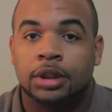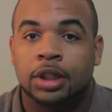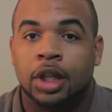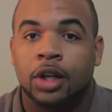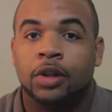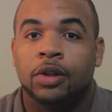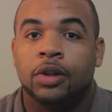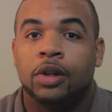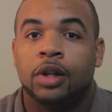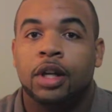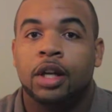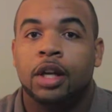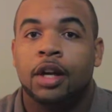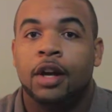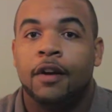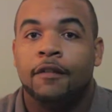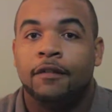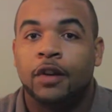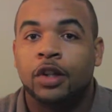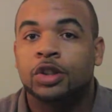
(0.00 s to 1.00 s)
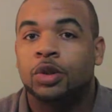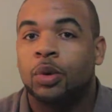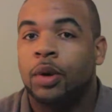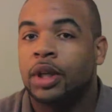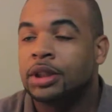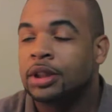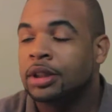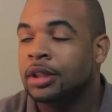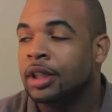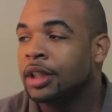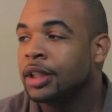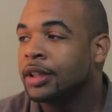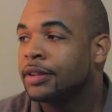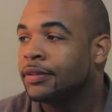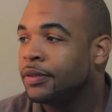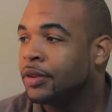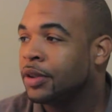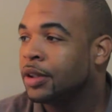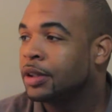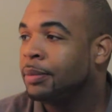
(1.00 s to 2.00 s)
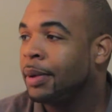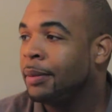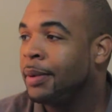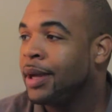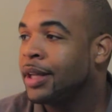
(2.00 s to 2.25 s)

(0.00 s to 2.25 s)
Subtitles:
So first question for my